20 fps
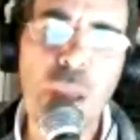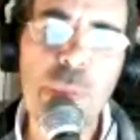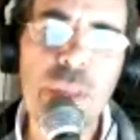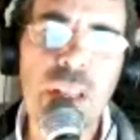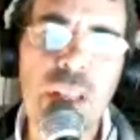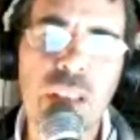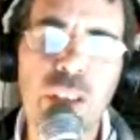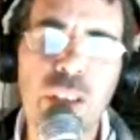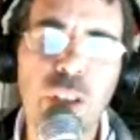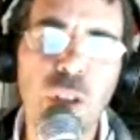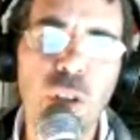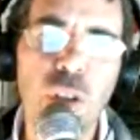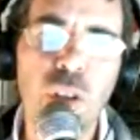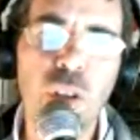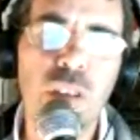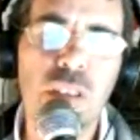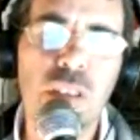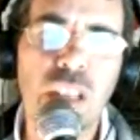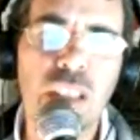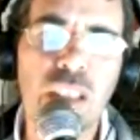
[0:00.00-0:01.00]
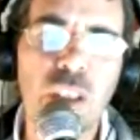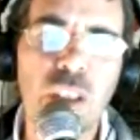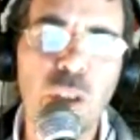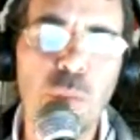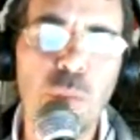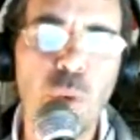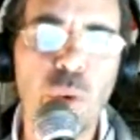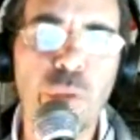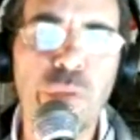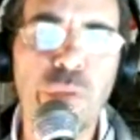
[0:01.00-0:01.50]
a little
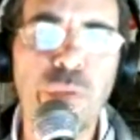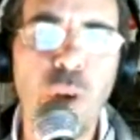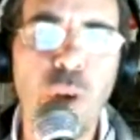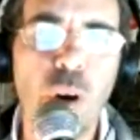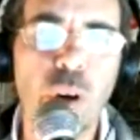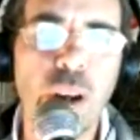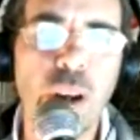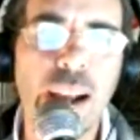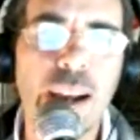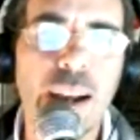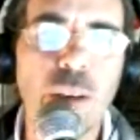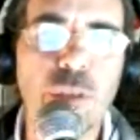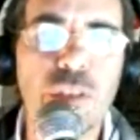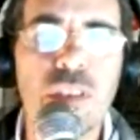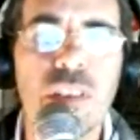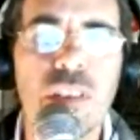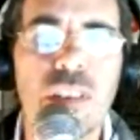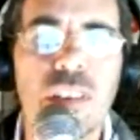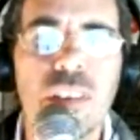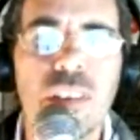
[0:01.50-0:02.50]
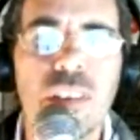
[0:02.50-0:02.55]
more far out